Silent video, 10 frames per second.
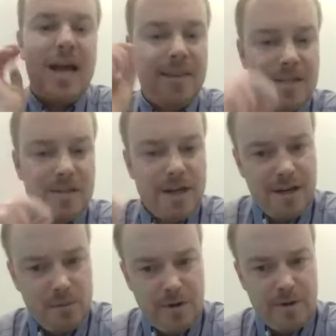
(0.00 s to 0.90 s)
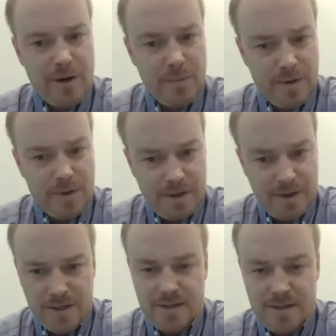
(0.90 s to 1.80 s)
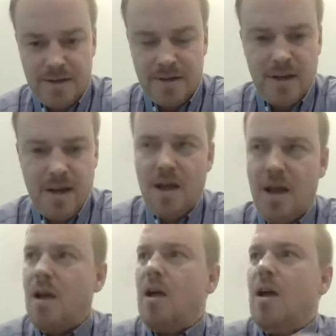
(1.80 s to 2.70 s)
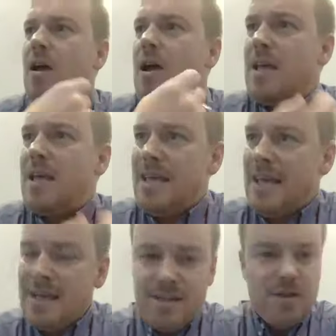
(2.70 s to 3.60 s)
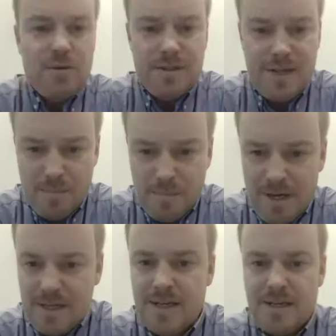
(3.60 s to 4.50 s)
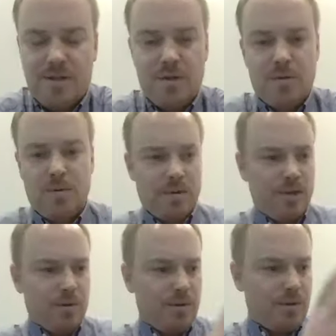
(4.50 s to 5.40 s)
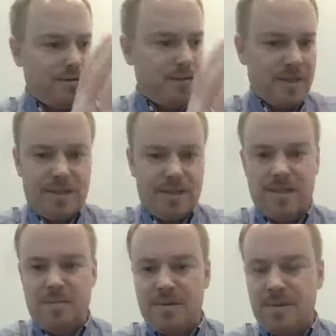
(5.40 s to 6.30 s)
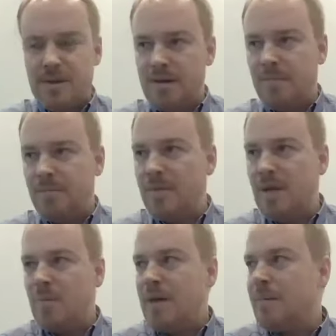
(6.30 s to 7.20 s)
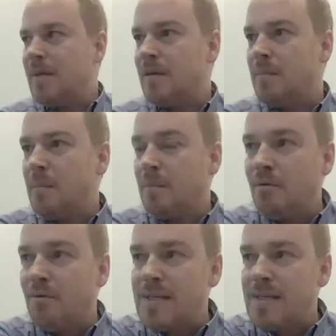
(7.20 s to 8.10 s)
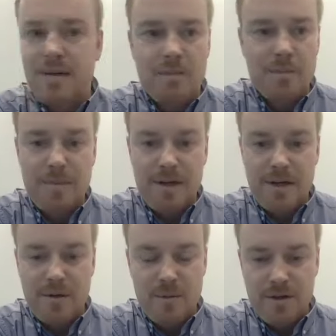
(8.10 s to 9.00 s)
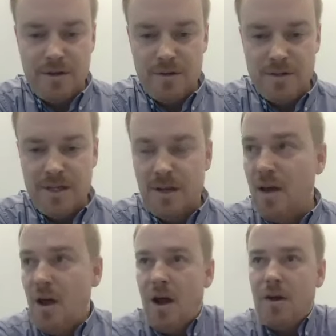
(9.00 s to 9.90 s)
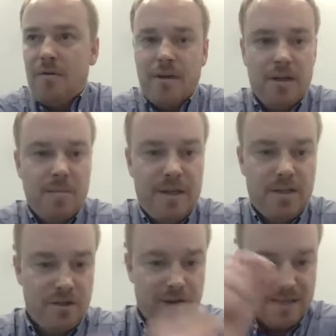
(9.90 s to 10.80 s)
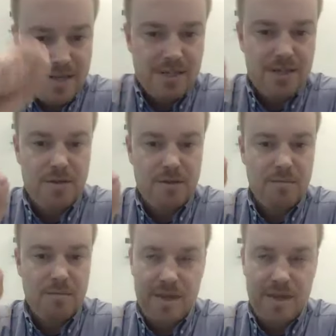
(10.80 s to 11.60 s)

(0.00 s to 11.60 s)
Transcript: And that's kind of where I want to go with this, that yes, your templates, yes, your software systems, maybe at the present, depending on what you're using, are a little bit transactional.